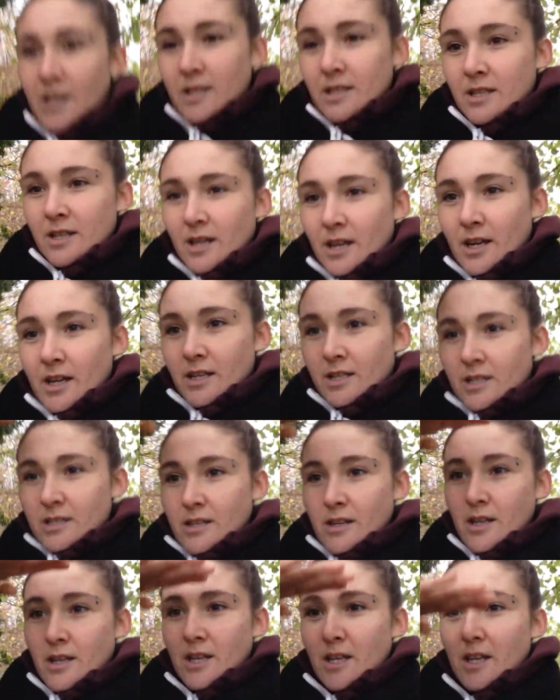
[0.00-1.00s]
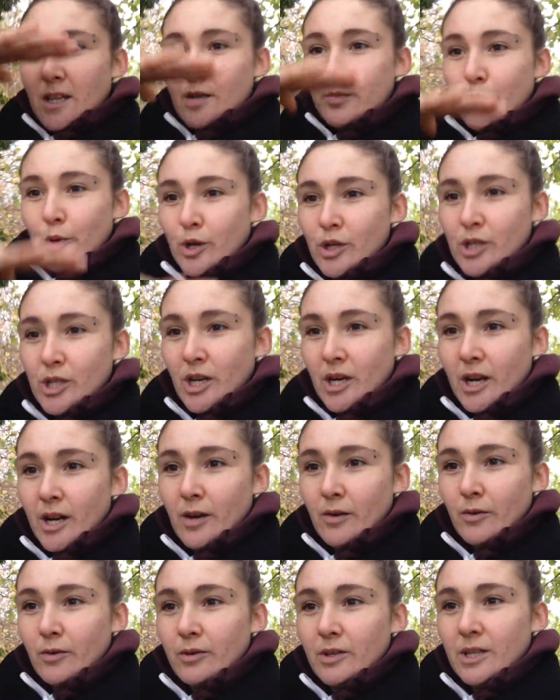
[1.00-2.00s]
it's like it's pushing
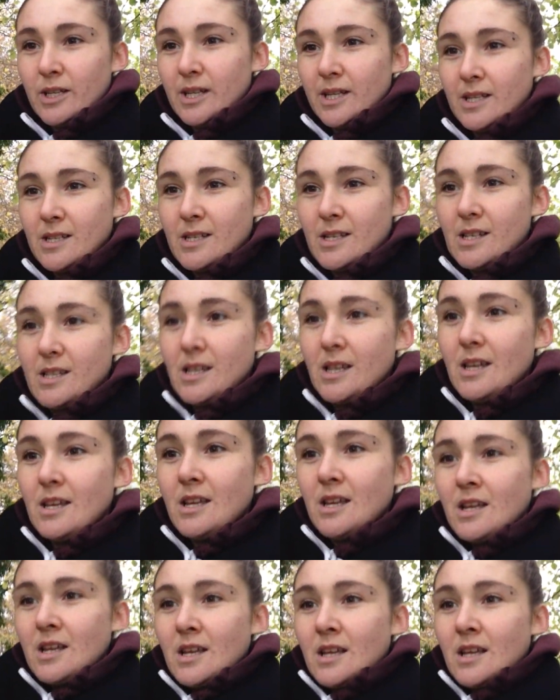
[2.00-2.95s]
out all the density.